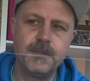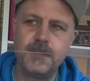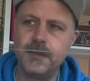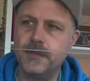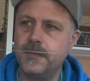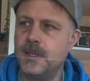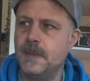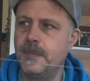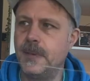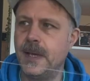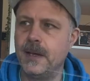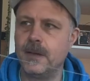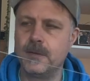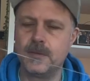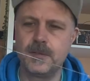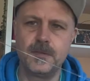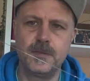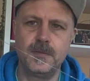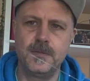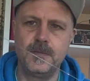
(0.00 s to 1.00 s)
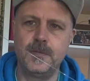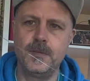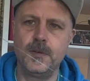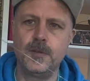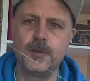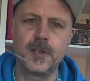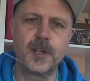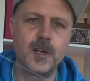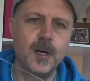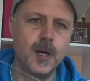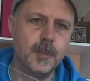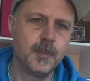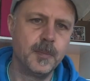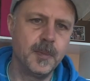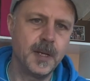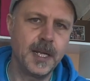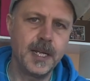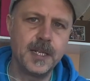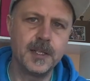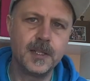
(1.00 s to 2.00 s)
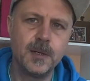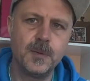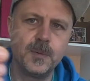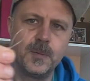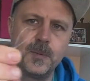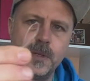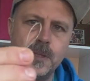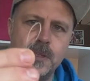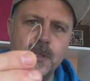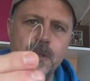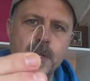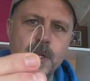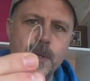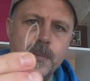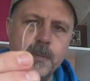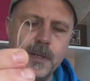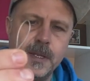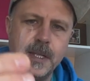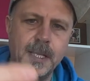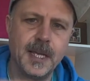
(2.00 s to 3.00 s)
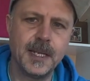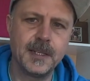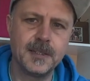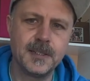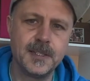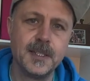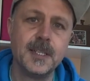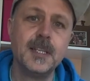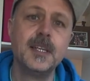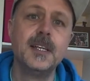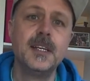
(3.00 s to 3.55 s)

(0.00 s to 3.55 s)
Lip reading: 50 pound fluorocarbon leader with a loop at the end.